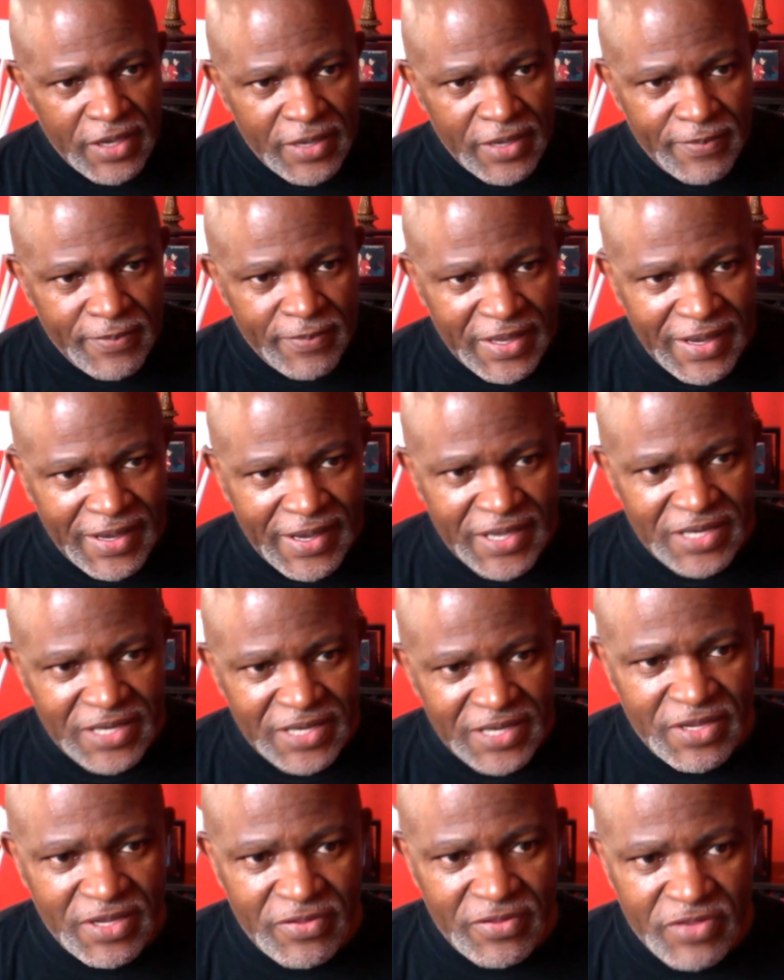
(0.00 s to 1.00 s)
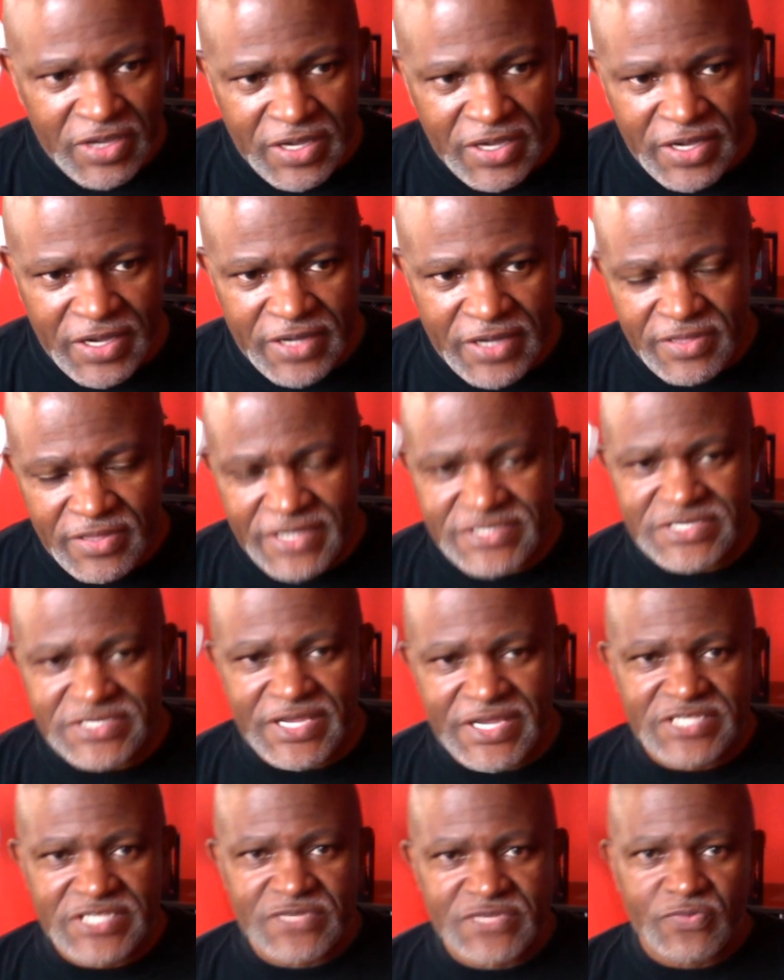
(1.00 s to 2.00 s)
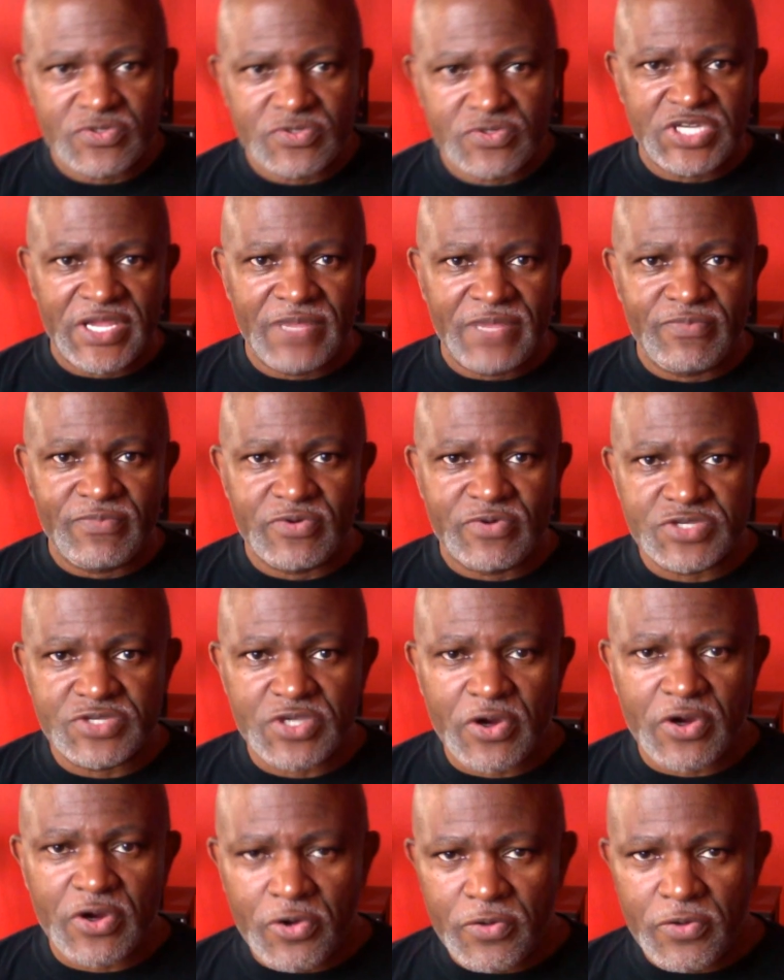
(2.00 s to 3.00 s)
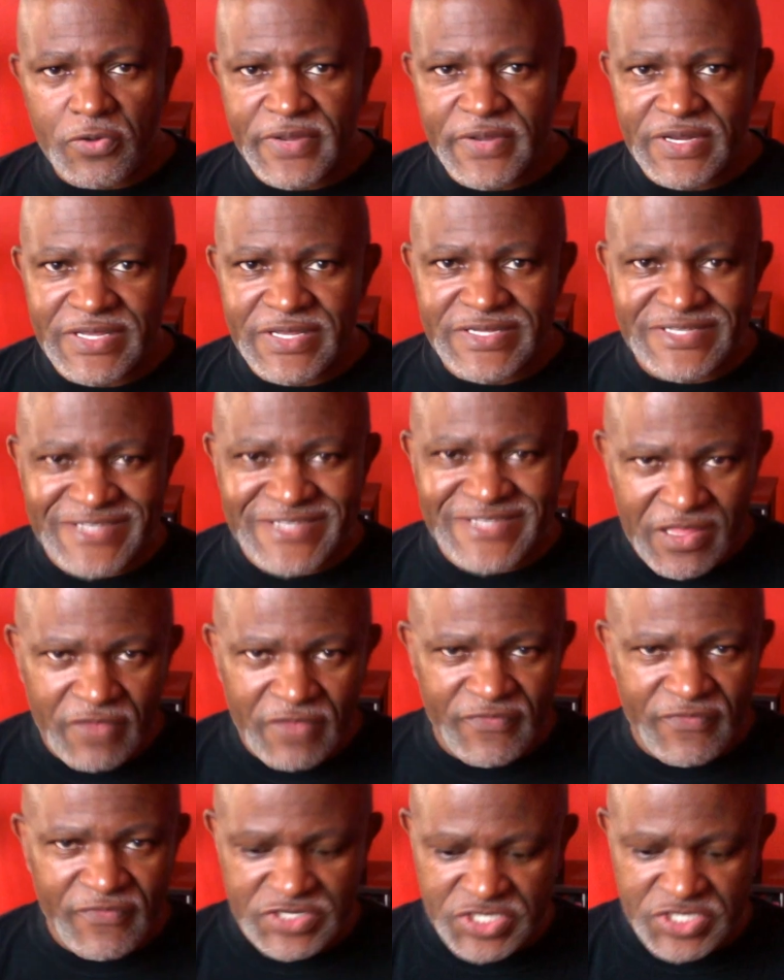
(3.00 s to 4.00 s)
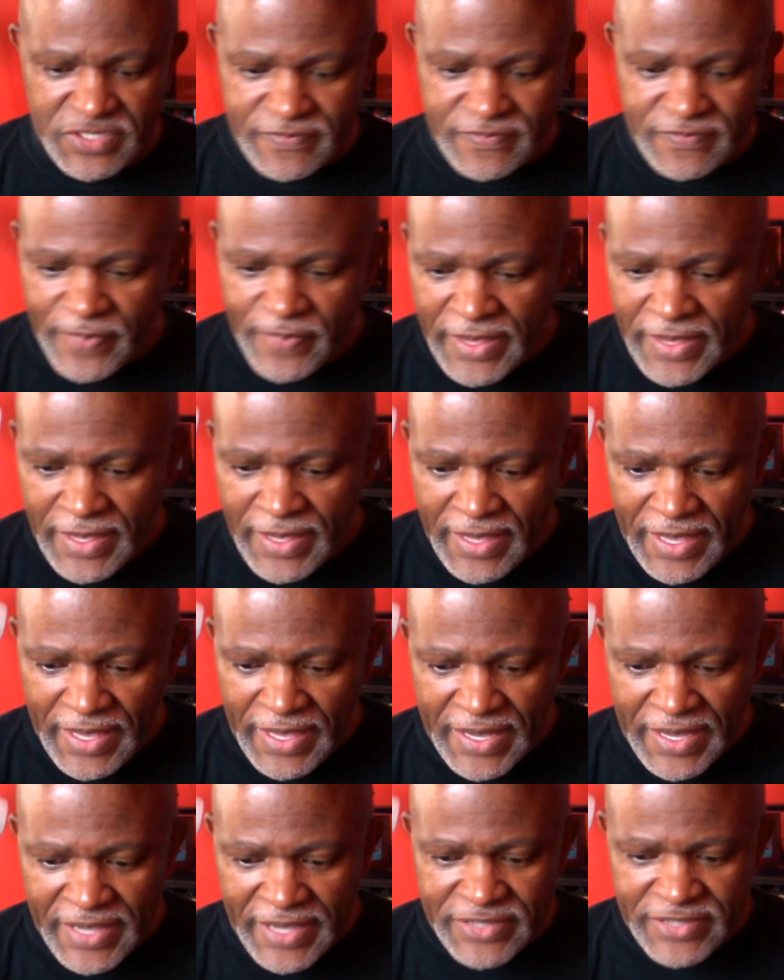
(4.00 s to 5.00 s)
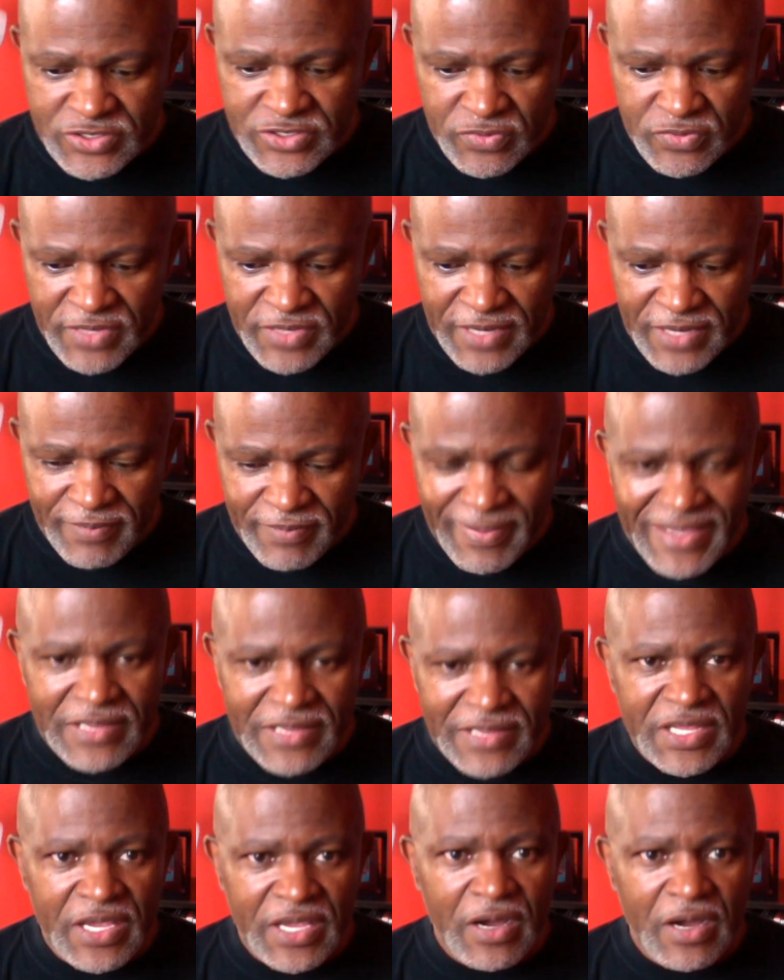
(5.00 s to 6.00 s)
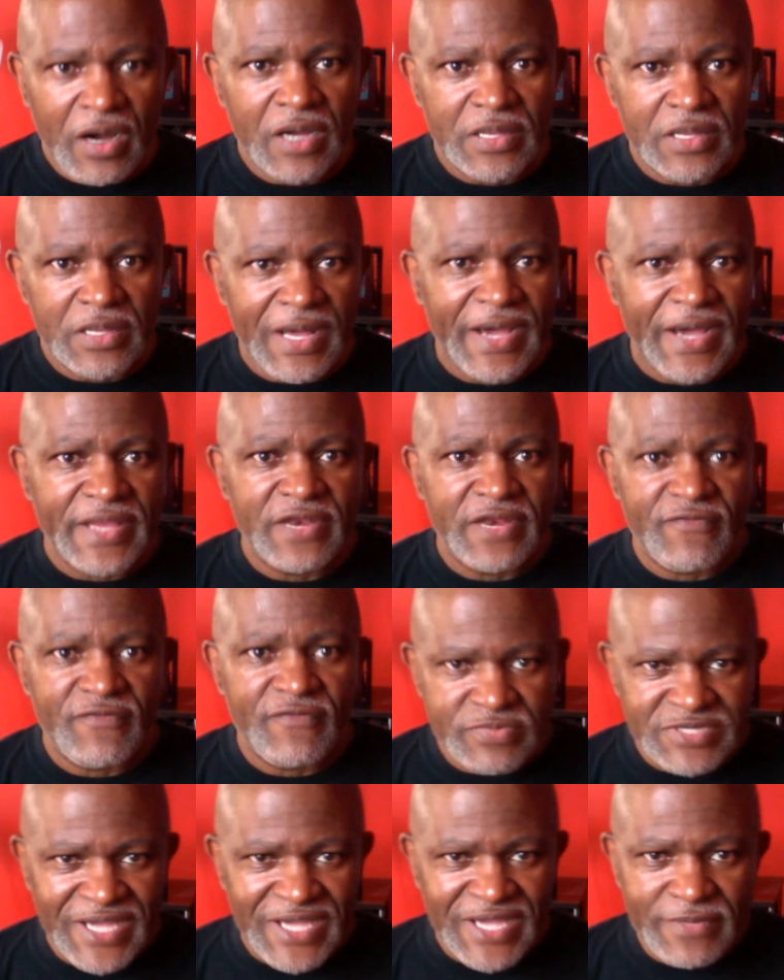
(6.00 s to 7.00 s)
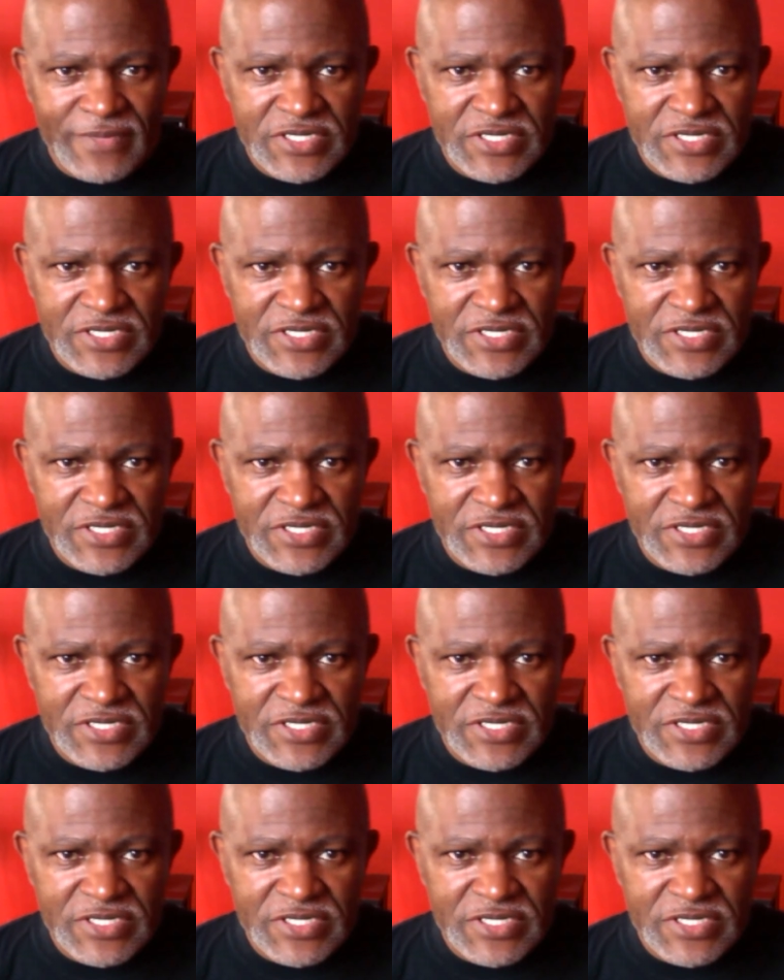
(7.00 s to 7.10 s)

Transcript: behind me. The Cut, that stands for Chambers Urban Television. And I do that mainly online. From time to